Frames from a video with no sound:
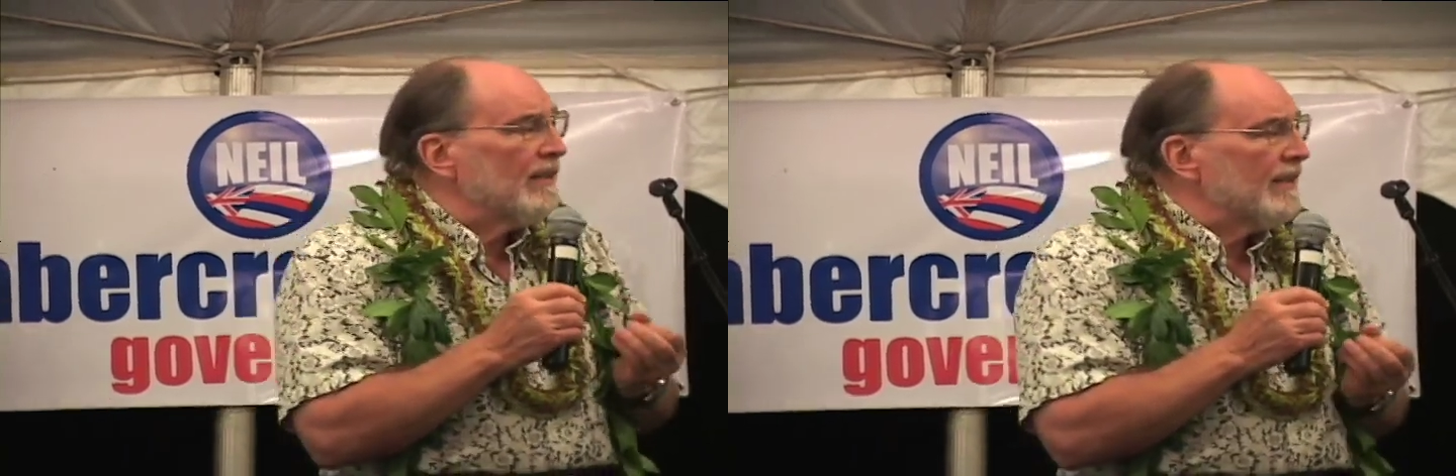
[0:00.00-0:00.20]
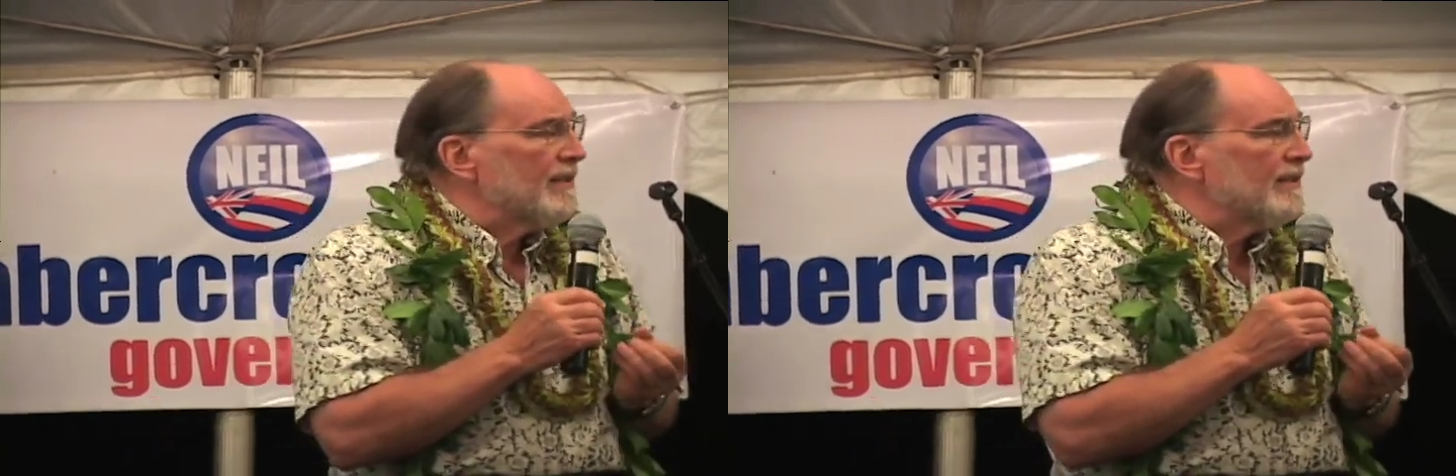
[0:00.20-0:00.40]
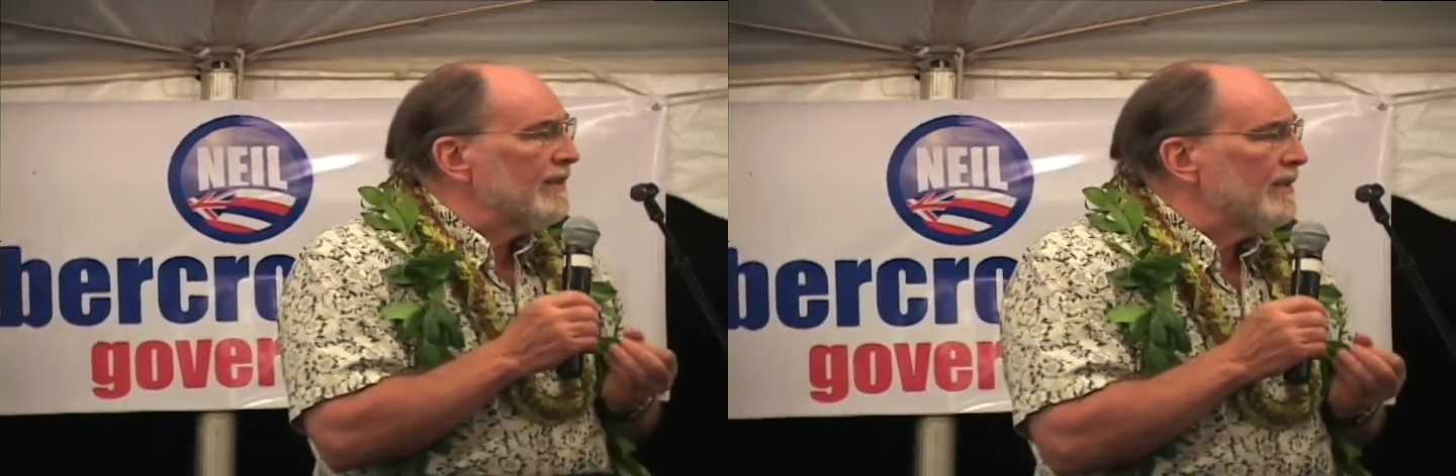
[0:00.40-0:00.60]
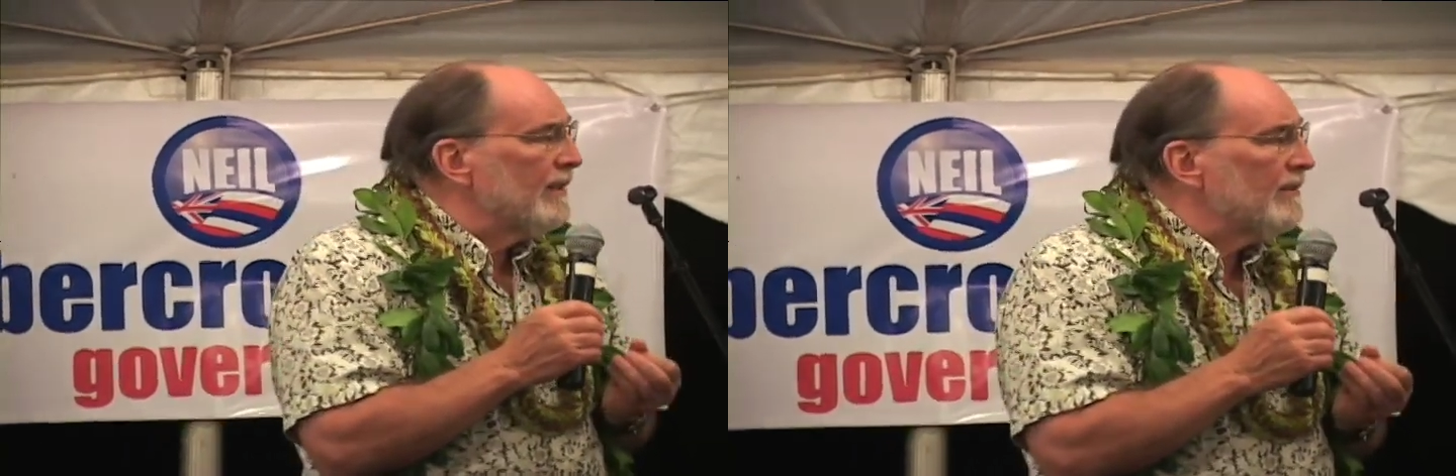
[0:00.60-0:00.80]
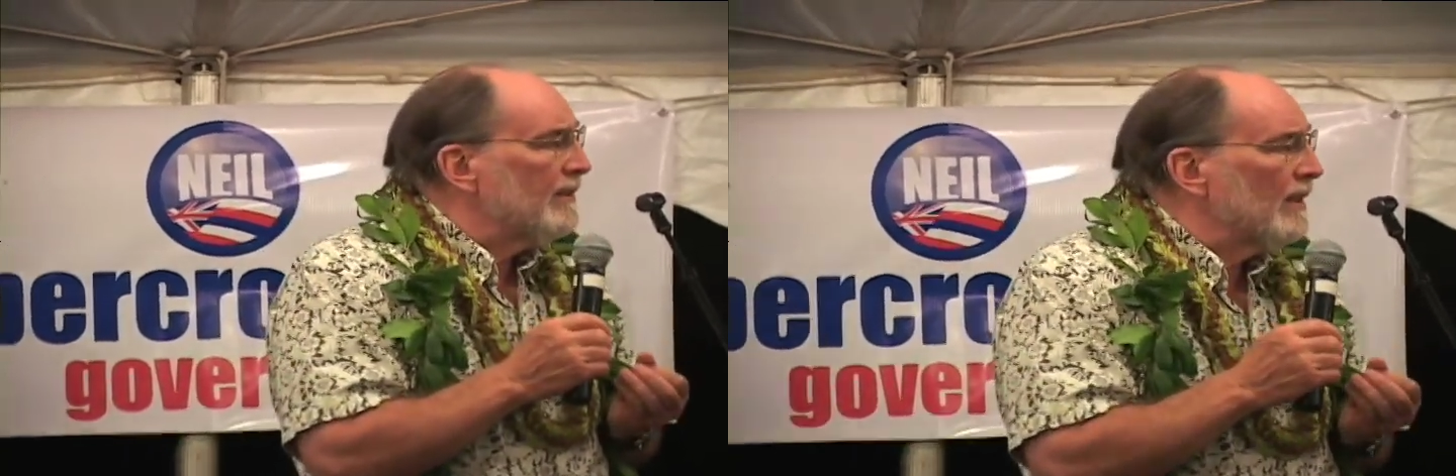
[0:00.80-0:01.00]
legacy
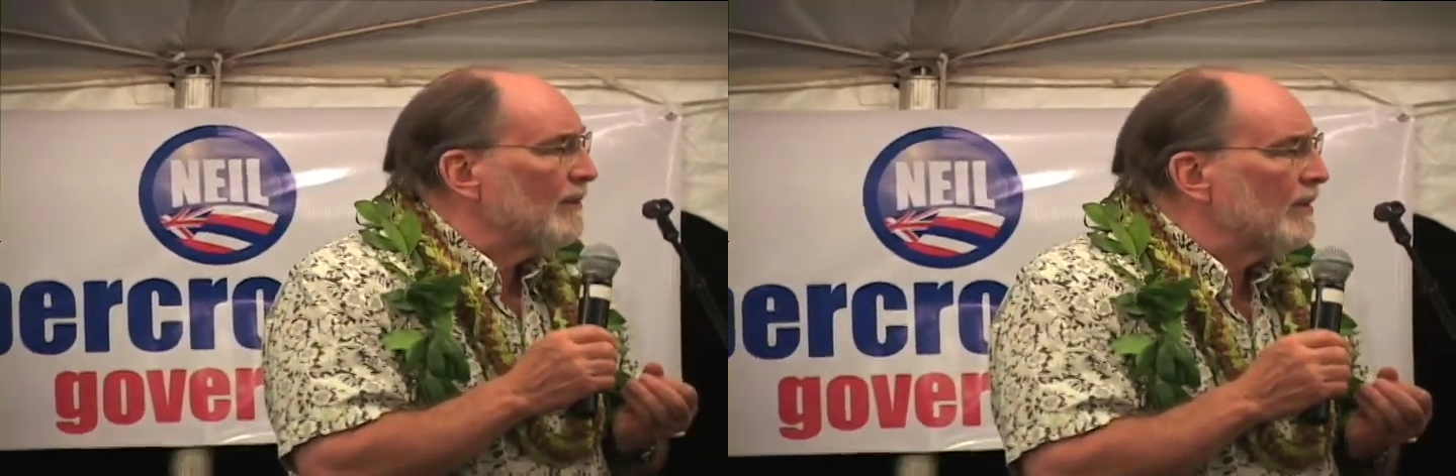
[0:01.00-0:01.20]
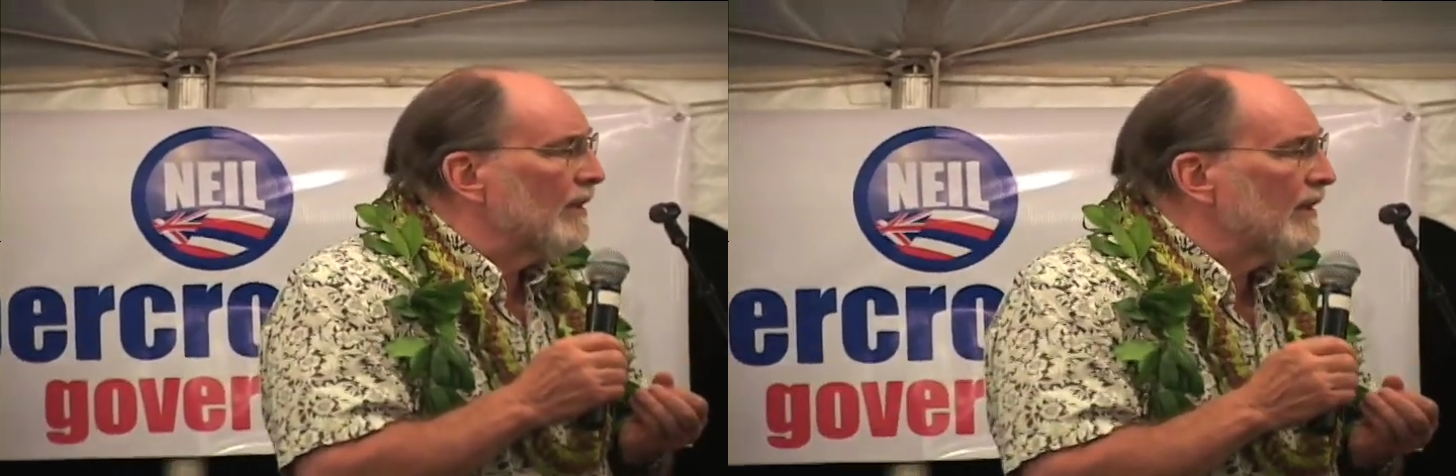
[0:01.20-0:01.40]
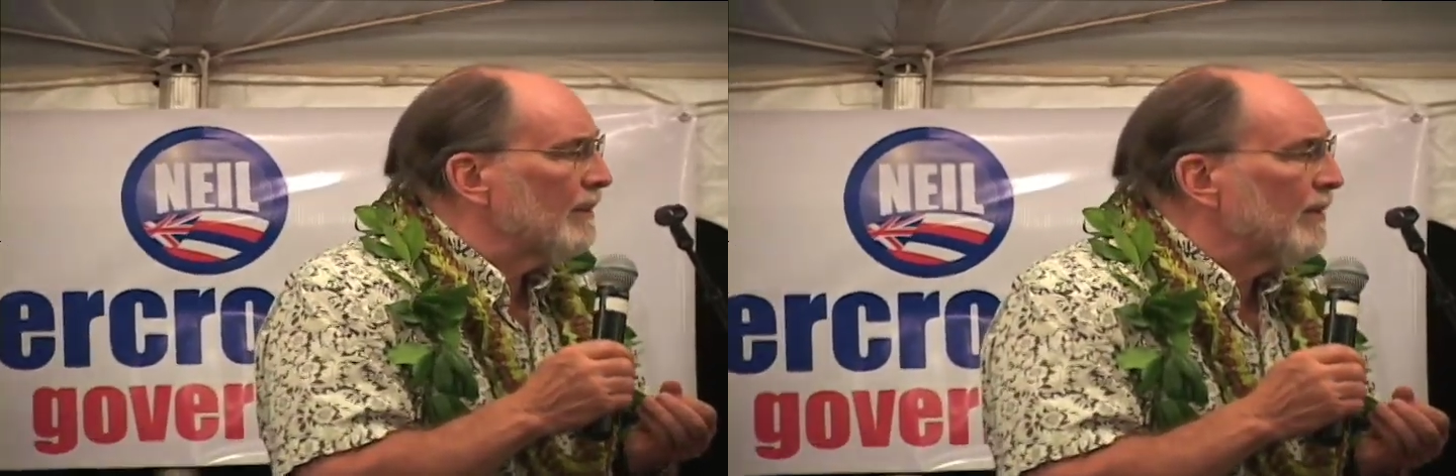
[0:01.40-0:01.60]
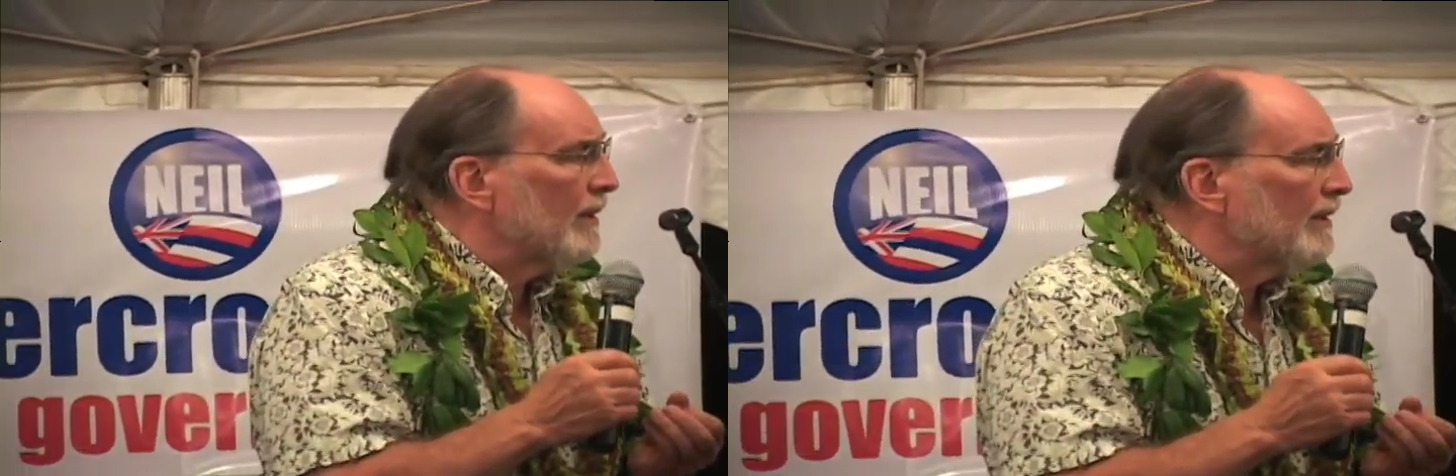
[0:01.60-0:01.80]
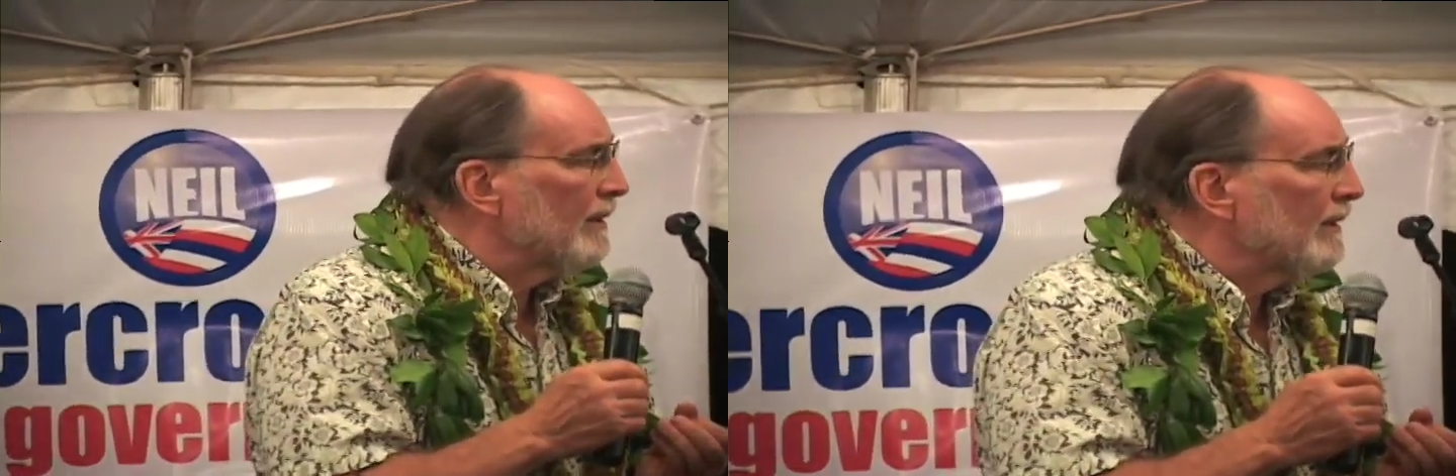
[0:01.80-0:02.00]
of the Democratic Party?